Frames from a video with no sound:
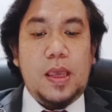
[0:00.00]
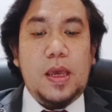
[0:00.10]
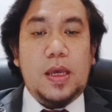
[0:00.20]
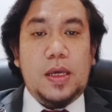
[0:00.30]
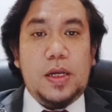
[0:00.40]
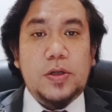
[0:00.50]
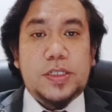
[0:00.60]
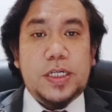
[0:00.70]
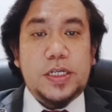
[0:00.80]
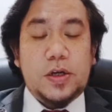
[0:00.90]

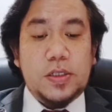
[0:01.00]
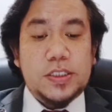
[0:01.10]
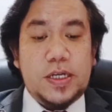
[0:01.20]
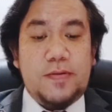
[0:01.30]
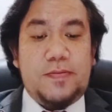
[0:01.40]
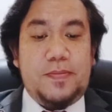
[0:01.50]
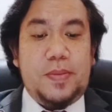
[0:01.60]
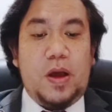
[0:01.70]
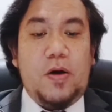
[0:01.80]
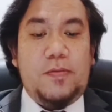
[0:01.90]
Illustration concept
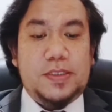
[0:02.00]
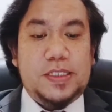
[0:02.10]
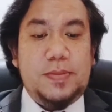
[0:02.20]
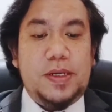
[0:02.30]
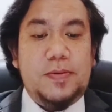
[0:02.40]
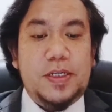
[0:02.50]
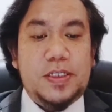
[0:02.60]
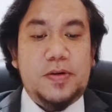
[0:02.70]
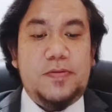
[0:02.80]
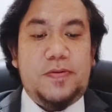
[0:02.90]
of
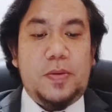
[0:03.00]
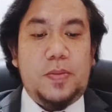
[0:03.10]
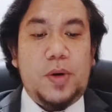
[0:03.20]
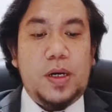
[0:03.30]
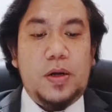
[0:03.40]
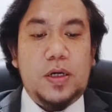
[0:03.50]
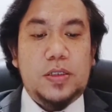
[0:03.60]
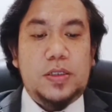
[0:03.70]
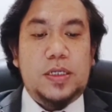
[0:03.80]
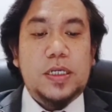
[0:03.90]
subdivision from one lot
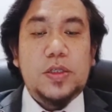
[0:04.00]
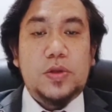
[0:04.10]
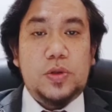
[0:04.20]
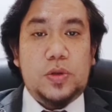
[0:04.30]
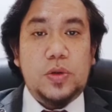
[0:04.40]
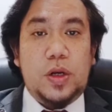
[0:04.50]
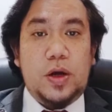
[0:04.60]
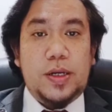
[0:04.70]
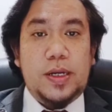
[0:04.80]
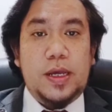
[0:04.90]
into two lots
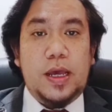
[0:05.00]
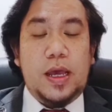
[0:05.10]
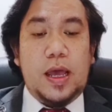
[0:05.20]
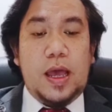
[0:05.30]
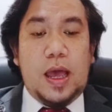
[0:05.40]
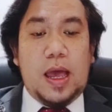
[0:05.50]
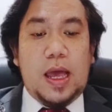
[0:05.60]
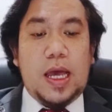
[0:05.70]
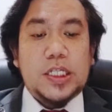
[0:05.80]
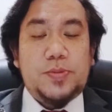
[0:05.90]

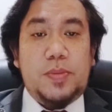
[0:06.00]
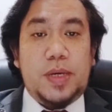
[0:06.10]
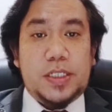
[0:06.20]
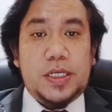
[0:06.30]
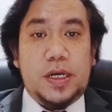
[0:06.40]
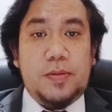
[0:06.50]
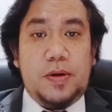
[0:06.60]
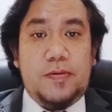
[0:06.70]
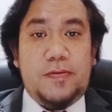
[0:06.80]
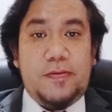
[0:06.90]
as per mentioned above.
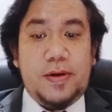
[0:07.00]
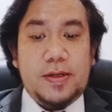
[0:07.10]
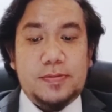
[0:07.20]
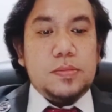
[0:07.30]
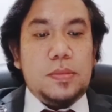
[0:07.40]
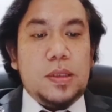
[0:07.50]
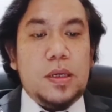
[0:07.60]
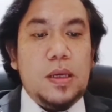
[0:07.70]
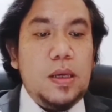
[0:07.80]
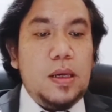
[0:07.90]

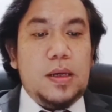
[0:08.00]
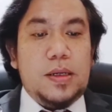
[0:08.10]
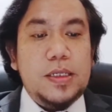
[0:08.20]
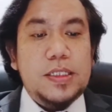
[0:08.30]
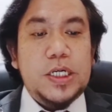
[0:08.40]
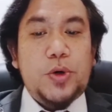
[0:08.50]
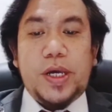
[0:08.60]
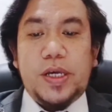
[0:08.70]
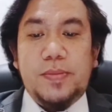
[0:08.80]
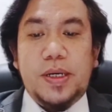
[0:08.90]
This
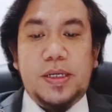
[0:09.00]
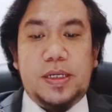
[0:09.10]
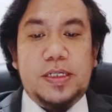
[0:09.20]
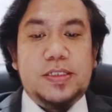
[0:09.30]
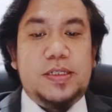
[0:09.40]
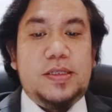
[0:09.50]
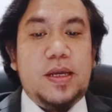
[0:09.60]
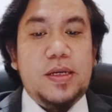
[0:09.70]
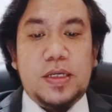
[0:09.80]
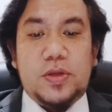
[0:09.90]
requirement is
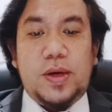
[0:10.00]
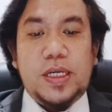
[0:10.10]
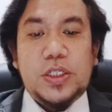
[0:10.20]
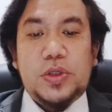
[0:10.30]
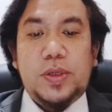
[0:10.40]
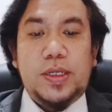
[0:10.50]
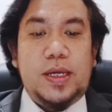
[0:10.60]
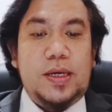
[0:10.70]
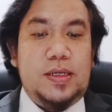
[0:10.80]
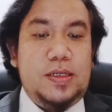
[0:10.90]
intended to ensure
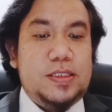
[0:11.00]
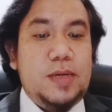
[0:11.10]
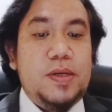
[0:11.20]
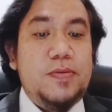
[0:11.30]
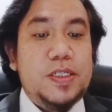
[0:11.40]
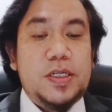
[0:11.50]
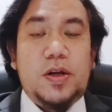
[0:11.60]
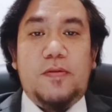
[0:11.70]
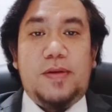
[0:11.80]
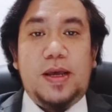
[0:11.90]
that the subdivision of
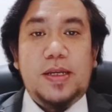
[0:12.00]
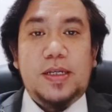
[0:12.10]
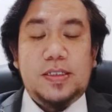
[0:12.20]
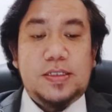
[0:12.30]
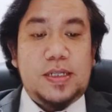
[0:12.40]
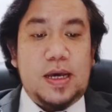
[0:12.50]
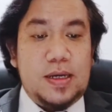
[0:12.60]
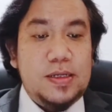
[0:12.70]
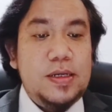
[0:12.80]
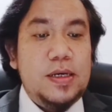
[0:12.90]
land is done
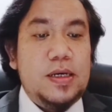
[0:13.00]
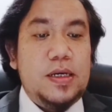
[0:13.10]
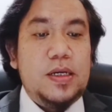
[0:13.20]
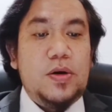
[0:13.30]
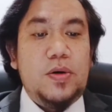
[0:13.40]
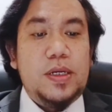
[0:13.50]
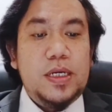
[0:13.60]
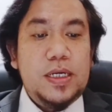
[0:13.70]
in order